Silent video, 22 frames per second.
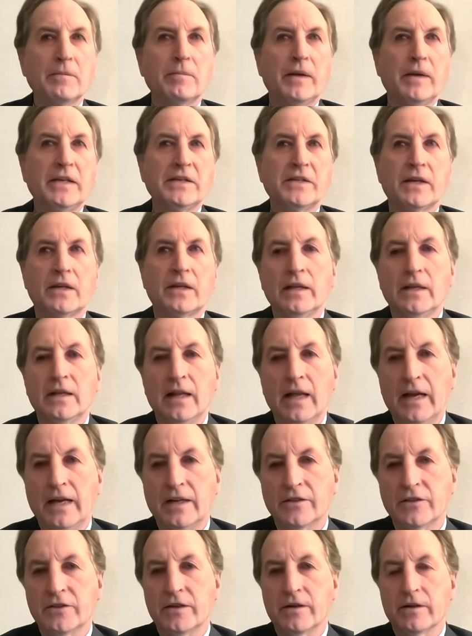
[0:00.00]
happened basically
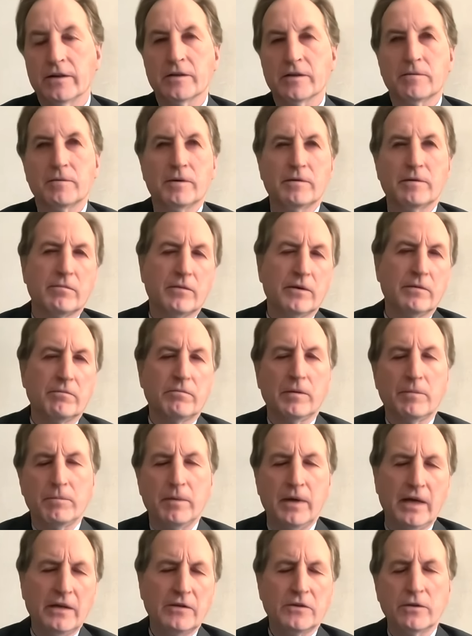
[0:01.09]
last year is we
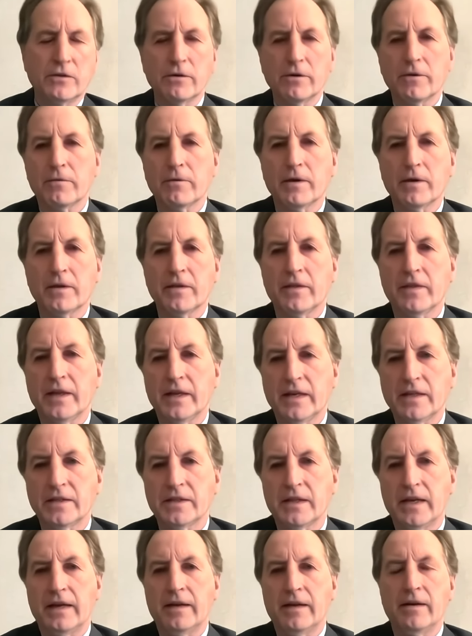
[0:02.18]
had two or three
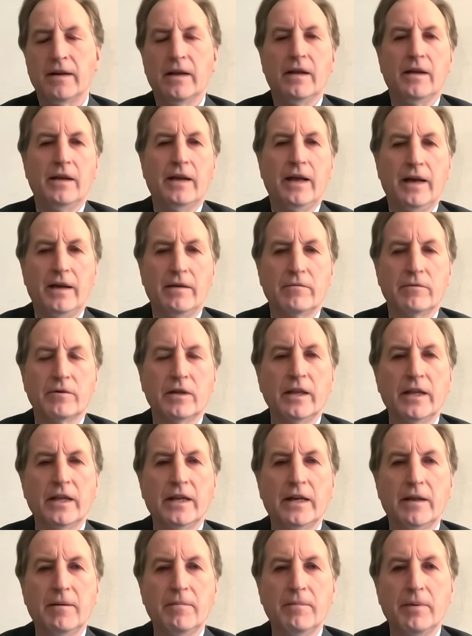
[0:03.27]
things that had
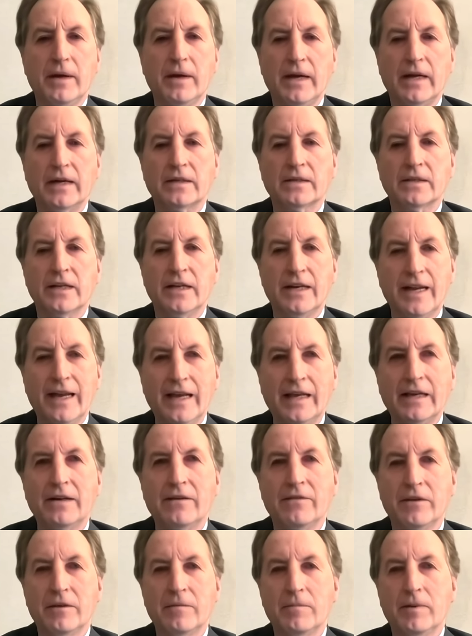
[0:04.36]
really an impact, a
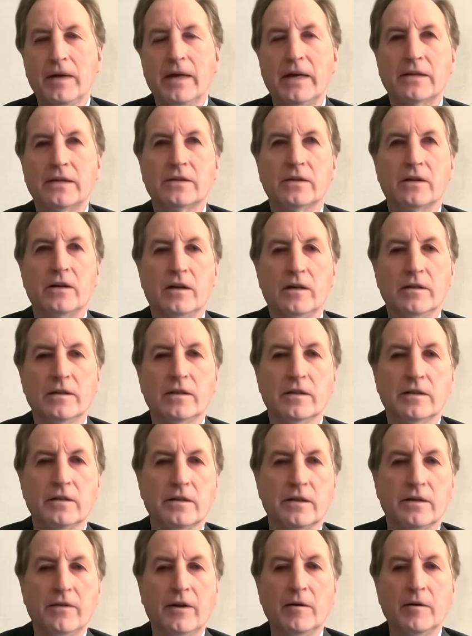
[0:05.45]
negative impact on the
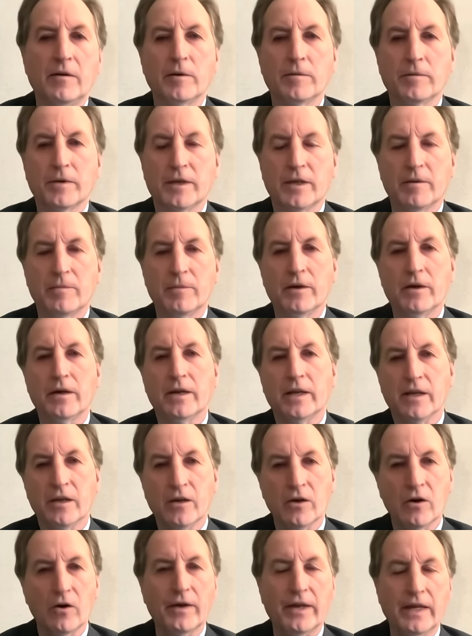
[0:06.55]
development community
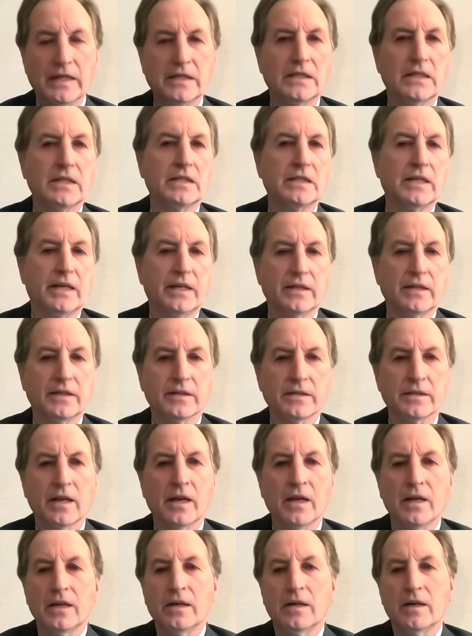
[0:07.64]
going into
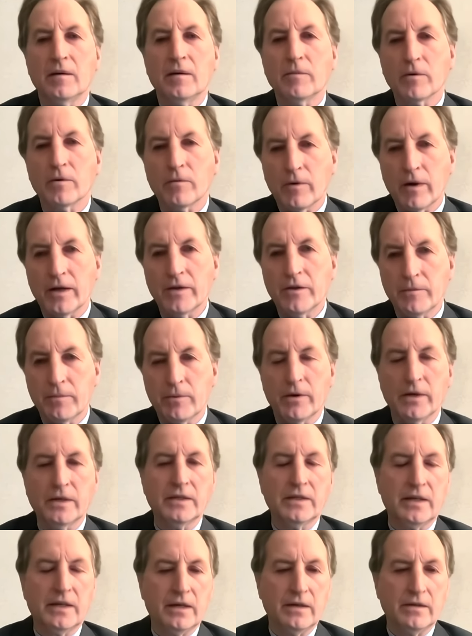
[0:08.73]
deals. Number one, you
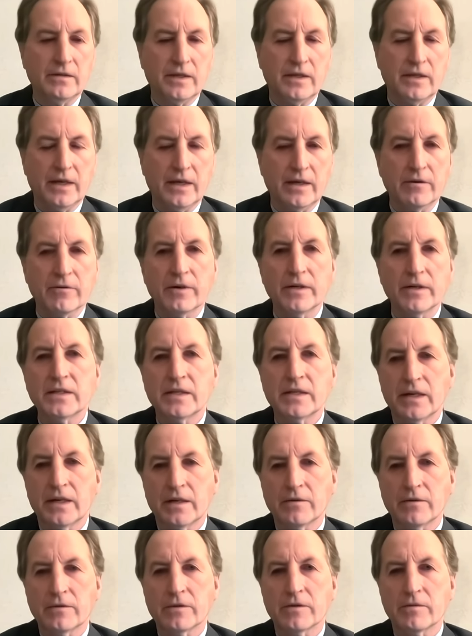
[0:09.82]
pointed out the increase
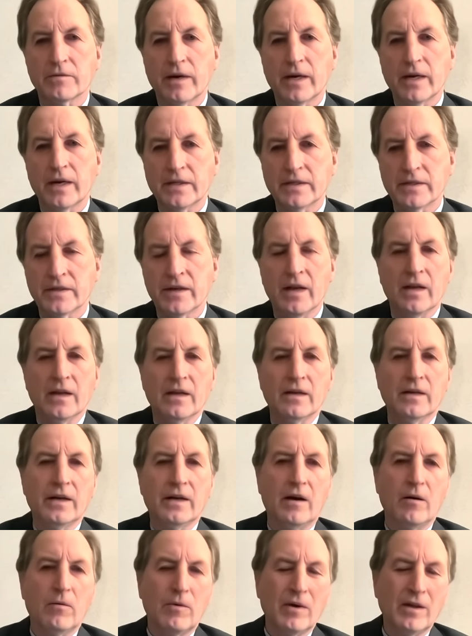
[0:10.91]
in interest rates.
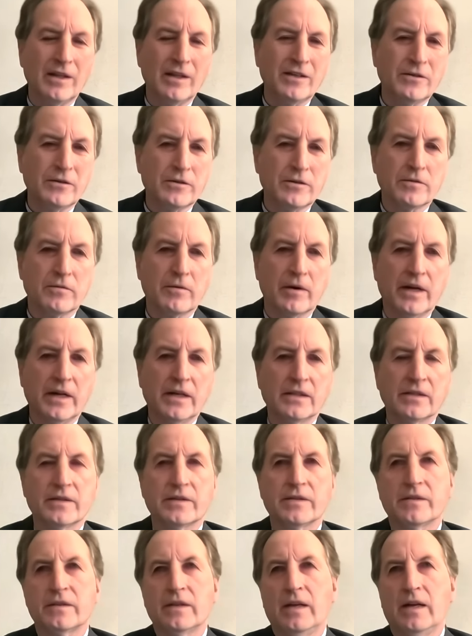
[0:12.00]
Now, while interest
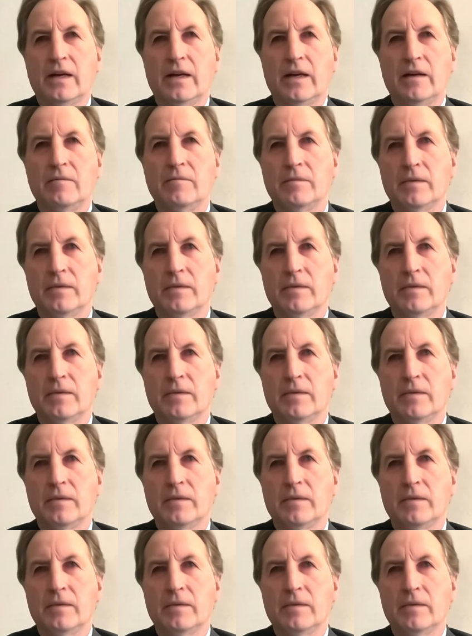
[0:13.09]
rates